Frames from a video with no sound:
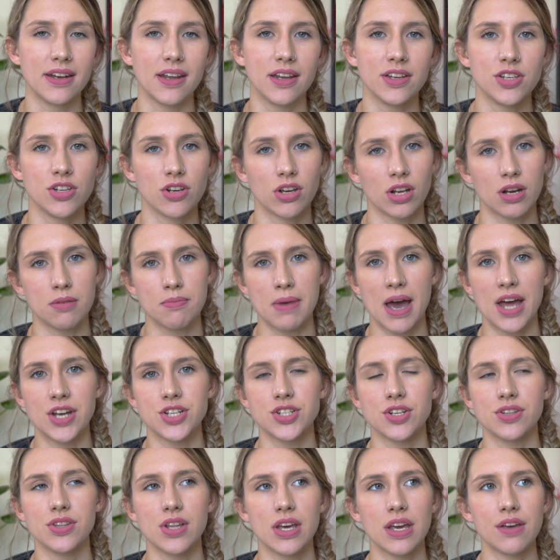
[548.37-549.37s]
And you can
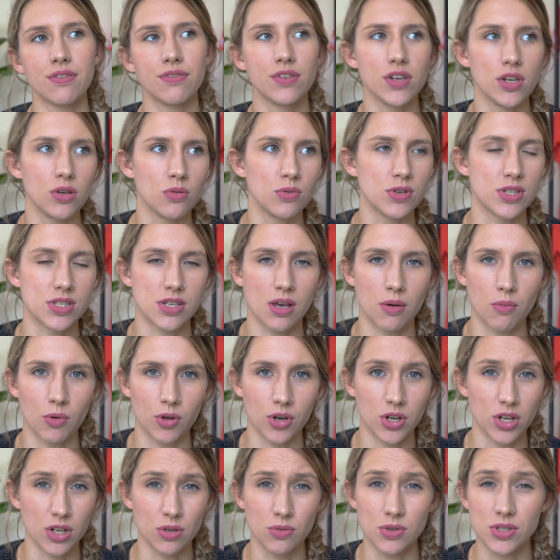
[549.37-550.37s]
imagine that if you were
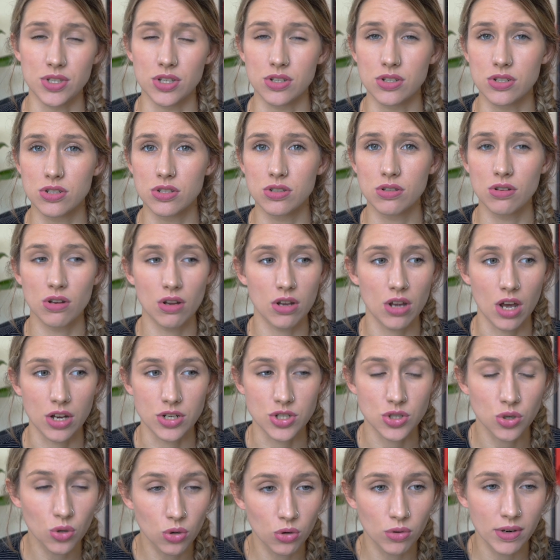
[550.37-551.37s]
someone who was a
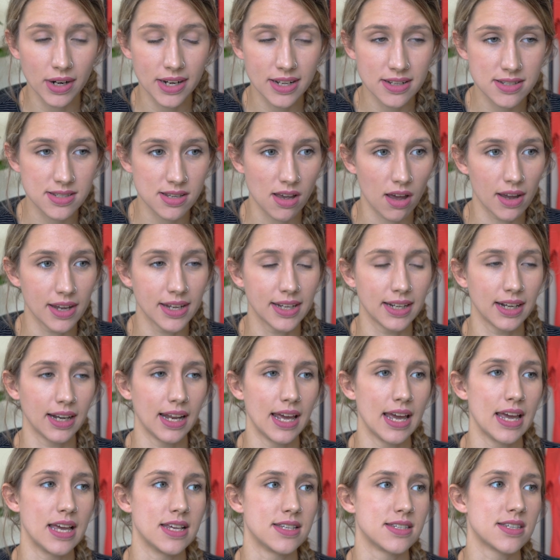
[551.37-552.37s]
touring
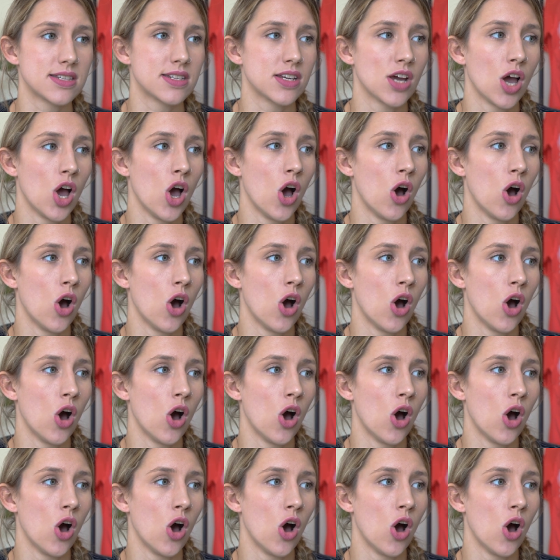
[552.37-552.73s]
cyclist,